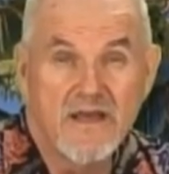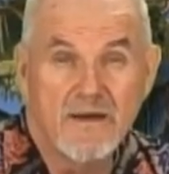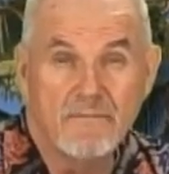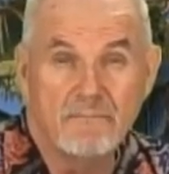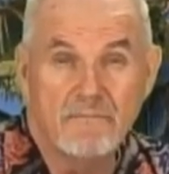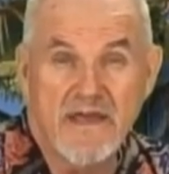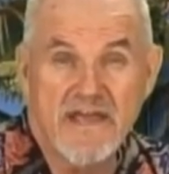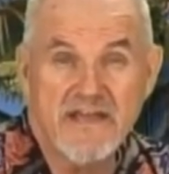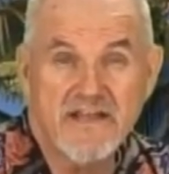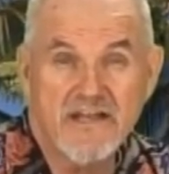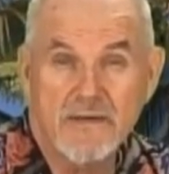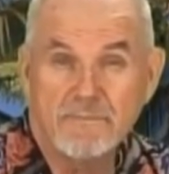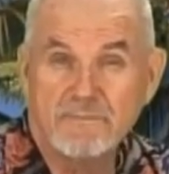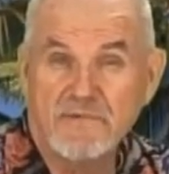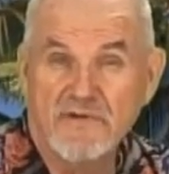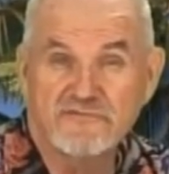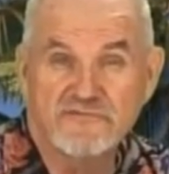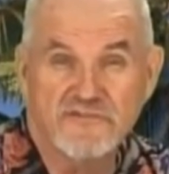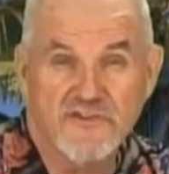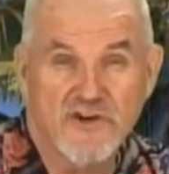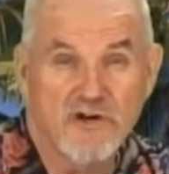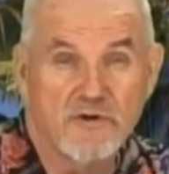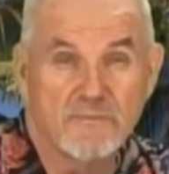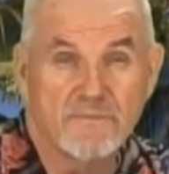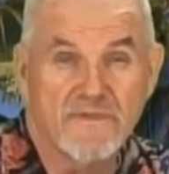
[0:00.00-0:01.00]
make up a
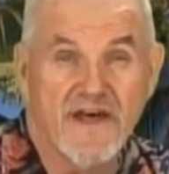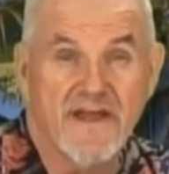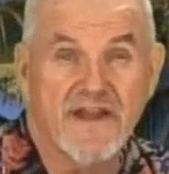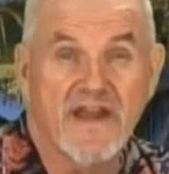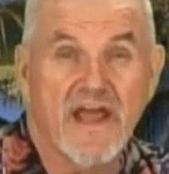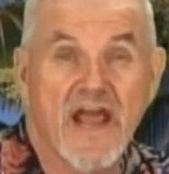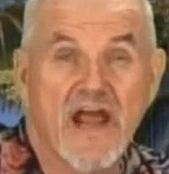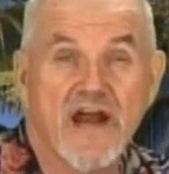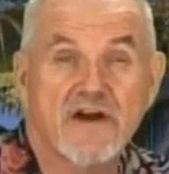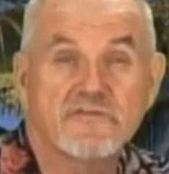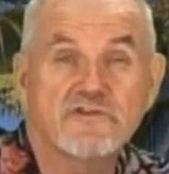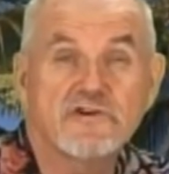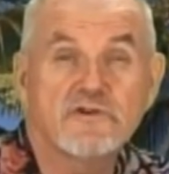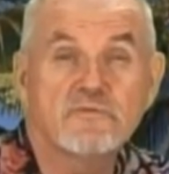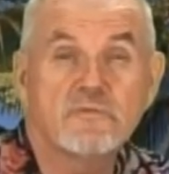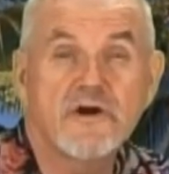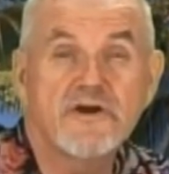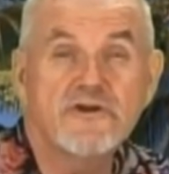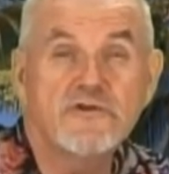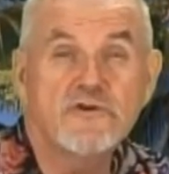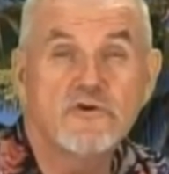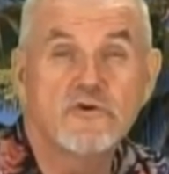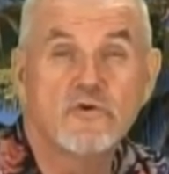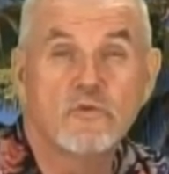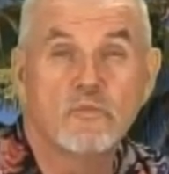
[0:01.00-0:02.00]
film that
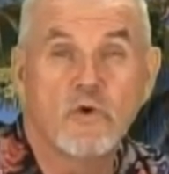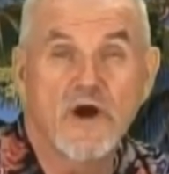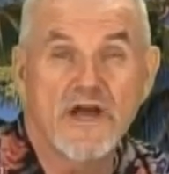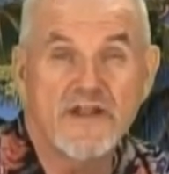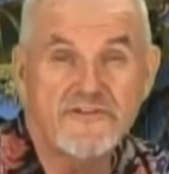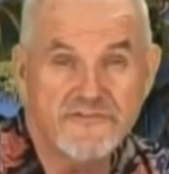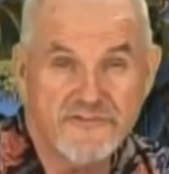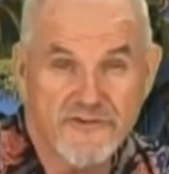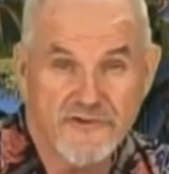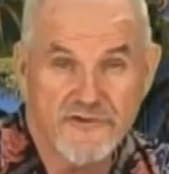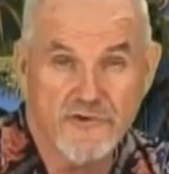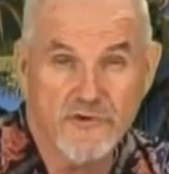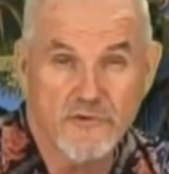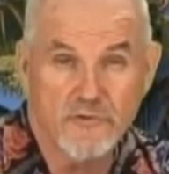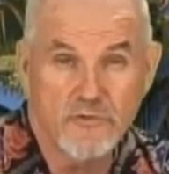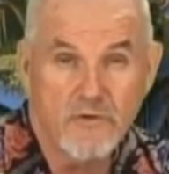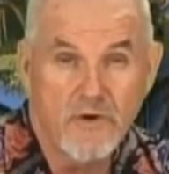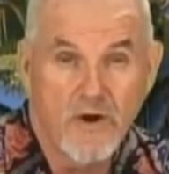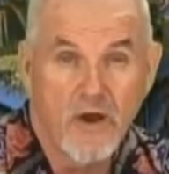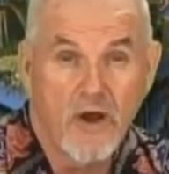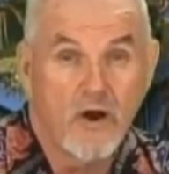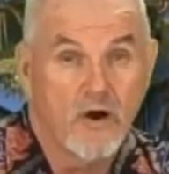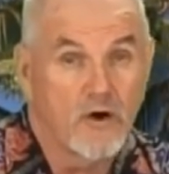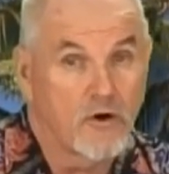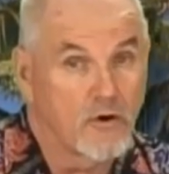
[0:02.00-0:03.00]
everyone who went
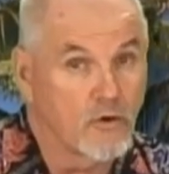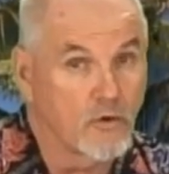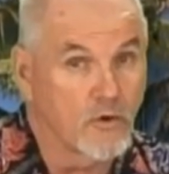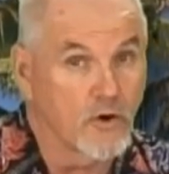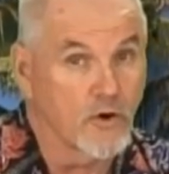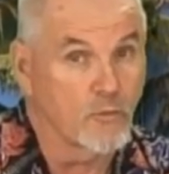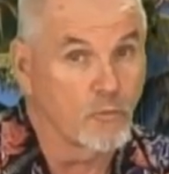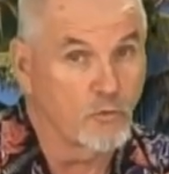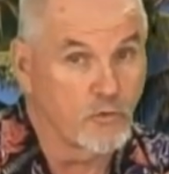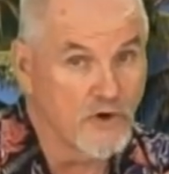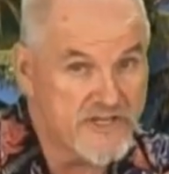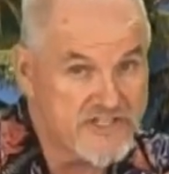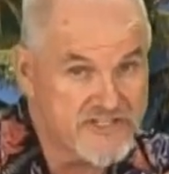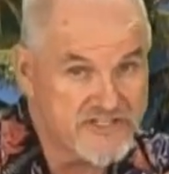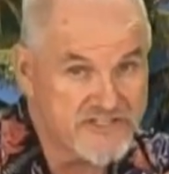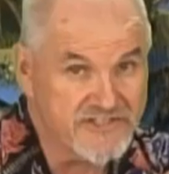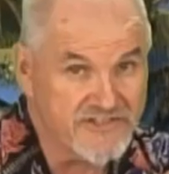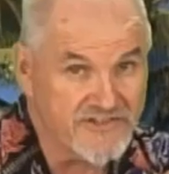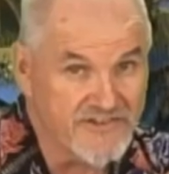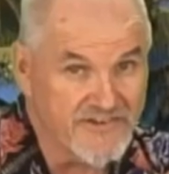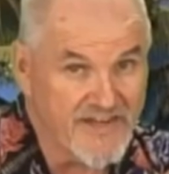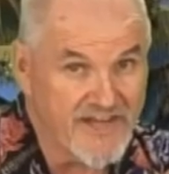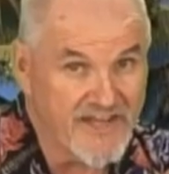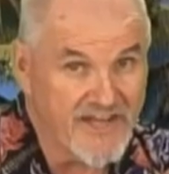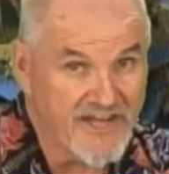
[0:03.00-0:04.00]
to or
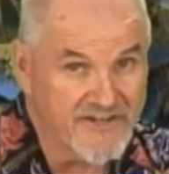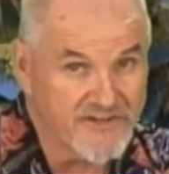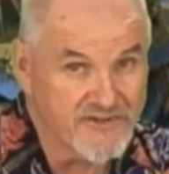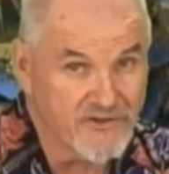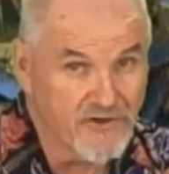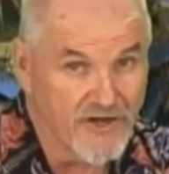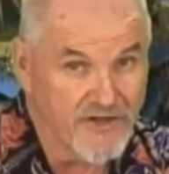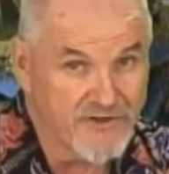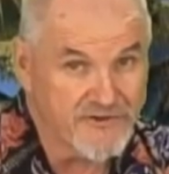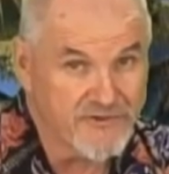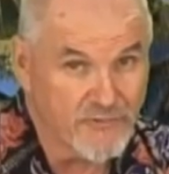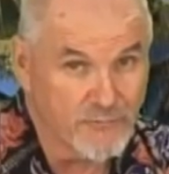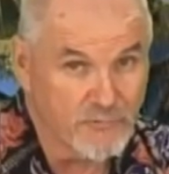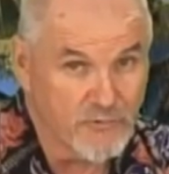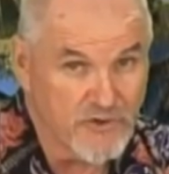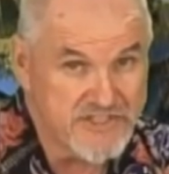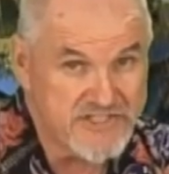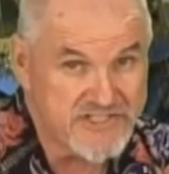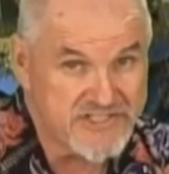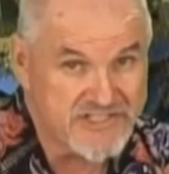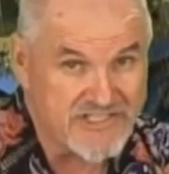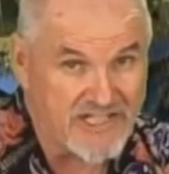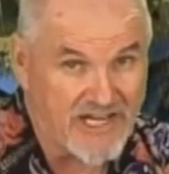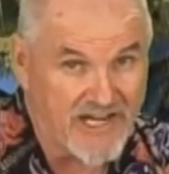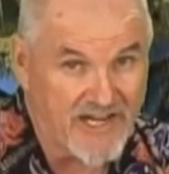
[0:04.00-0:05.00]
wished they had gone to
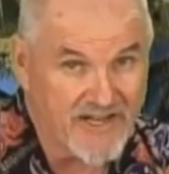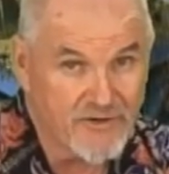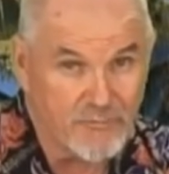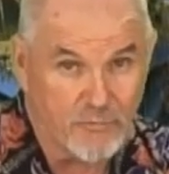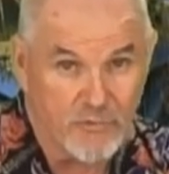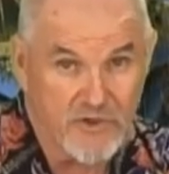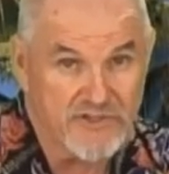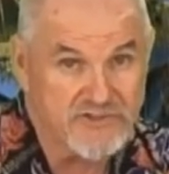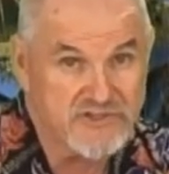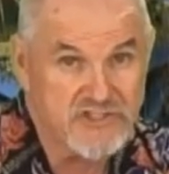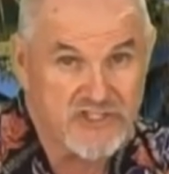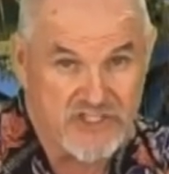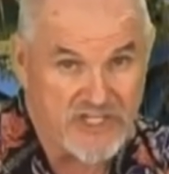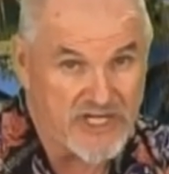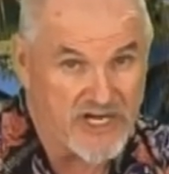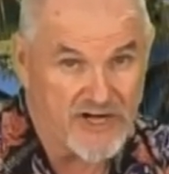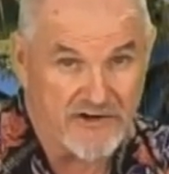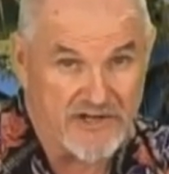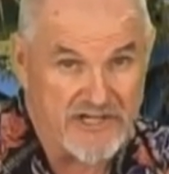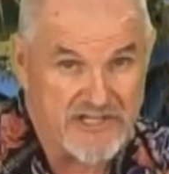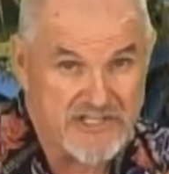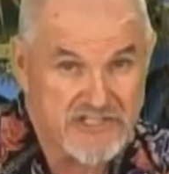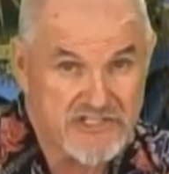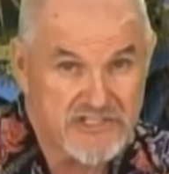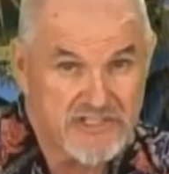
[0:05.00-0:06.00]
Woodstock will
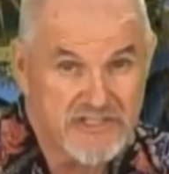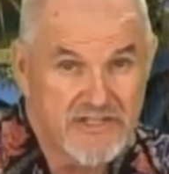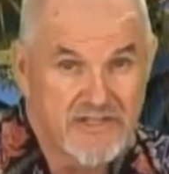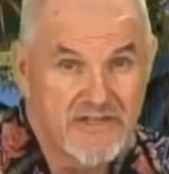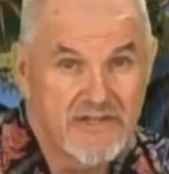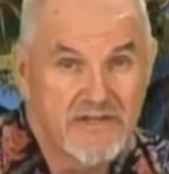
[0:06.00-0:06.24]
cherish.